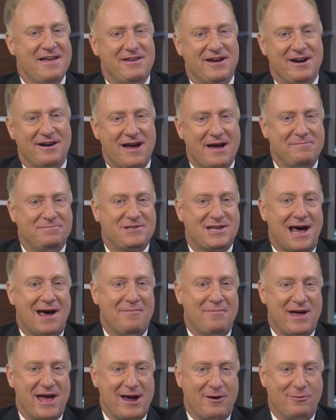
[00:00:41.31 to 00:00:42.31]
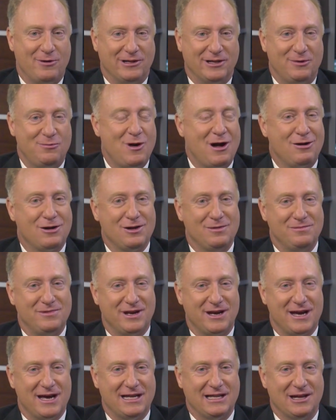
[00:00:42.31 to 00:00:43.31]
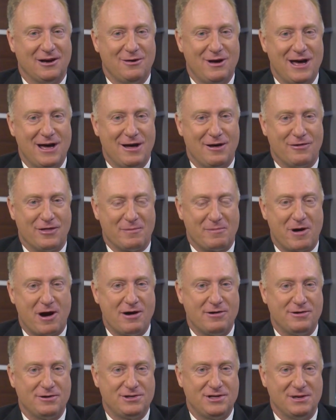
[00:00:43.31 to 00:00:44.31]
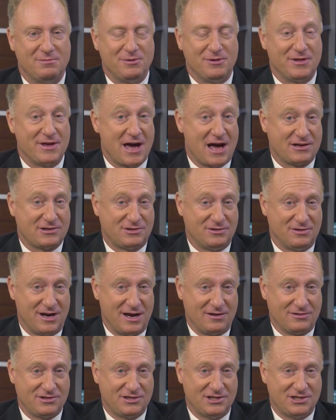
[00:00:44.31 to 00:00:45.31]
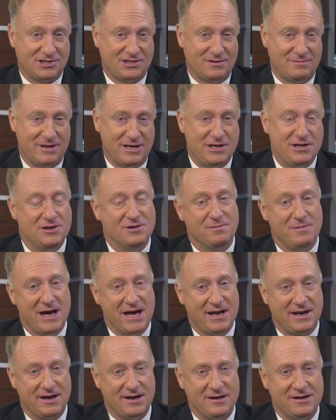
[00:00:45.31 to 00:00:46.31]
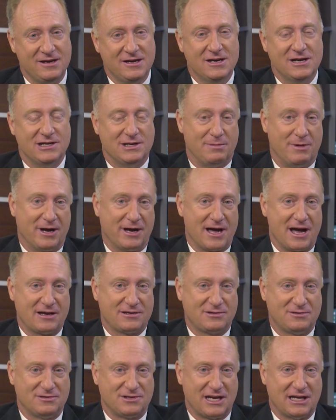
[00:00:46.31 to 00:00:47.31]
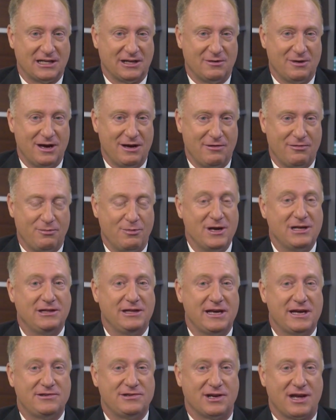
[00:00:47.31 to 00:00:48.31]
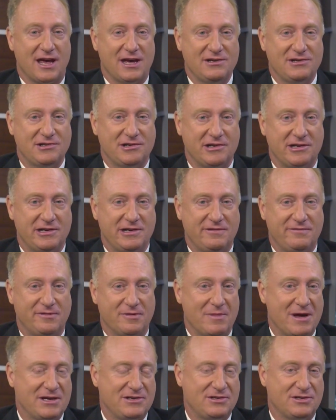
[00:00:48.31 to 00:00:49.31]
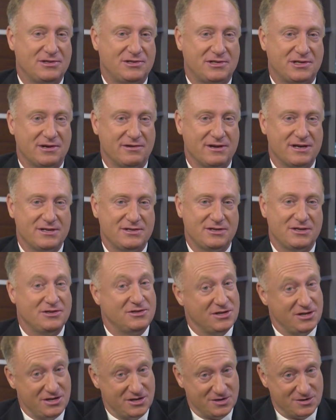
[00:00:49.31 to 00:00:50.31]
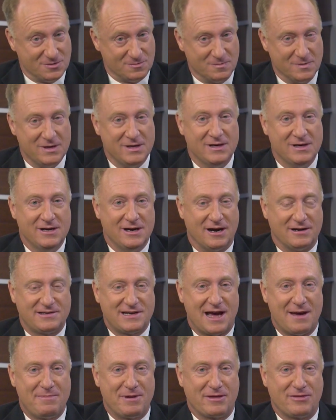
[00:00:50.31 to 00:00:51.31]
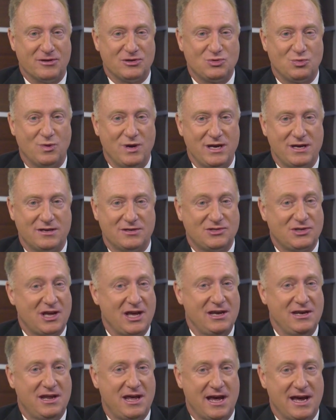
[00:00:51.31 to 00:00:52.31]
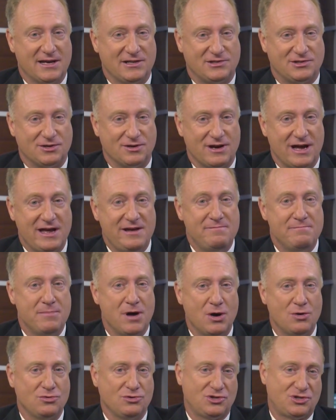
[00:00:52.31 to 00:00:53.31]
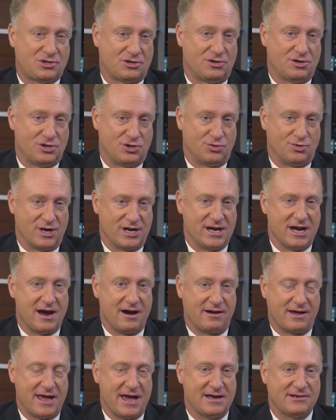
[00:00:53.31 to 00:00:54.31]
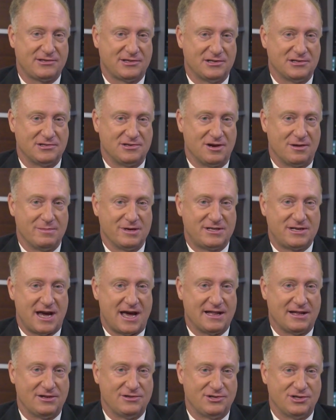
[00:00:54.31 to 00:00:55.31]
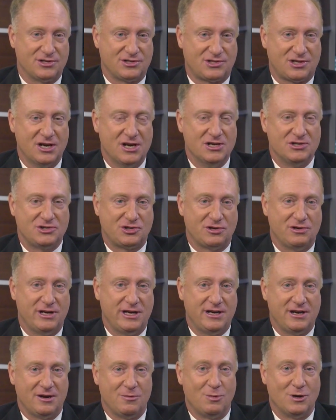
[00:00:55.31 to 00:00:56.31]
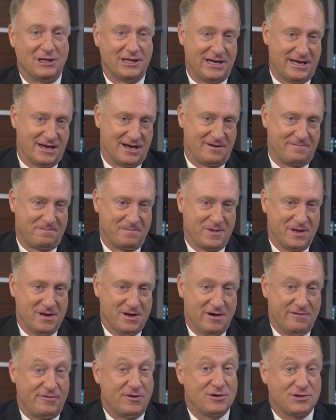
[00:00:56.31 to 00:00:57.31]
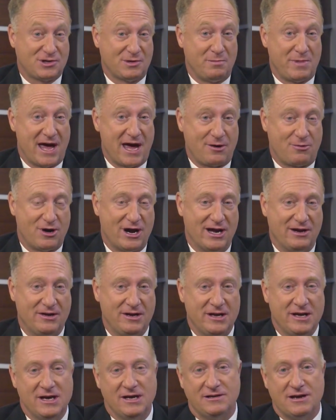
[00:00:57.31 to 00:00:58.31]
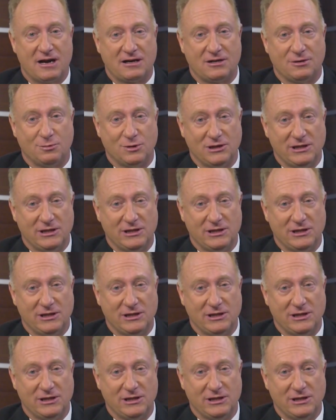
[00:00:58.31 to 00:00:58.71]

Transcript: there, I'm Tom Bagwell, and welcome to Hello Health, a partnership with the Ochsner Health System and Humana to bring Ochsner's Hello Health weekly education and information series to you. Our topic this week, skin cancer and Mohs surgery. Our guest is dermatologist Suneeta Walia. First, some background. Dr.